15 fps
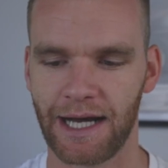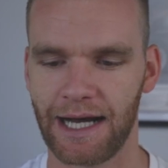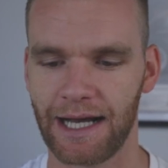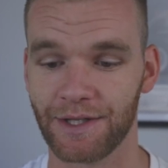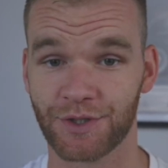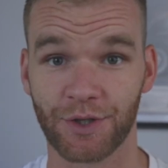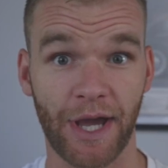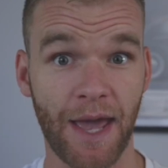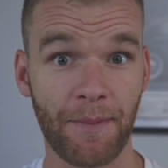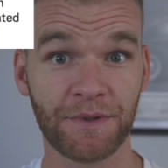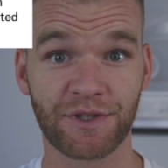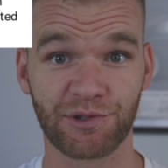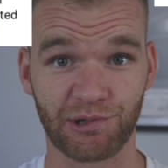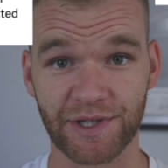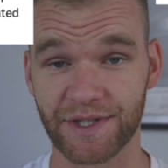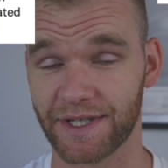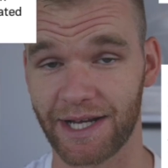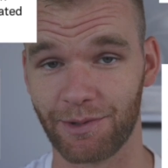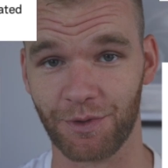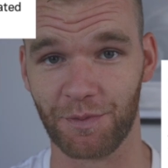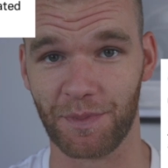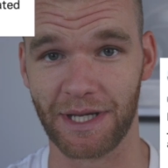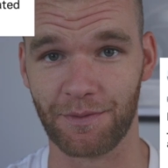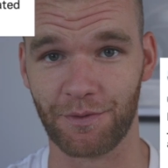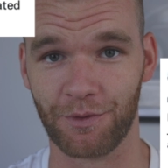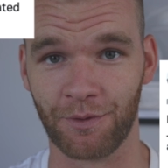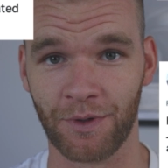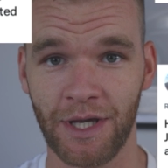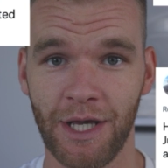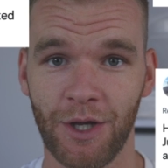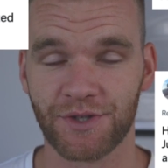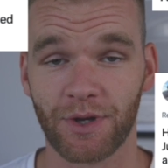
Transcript: So it happened to resonate with people. So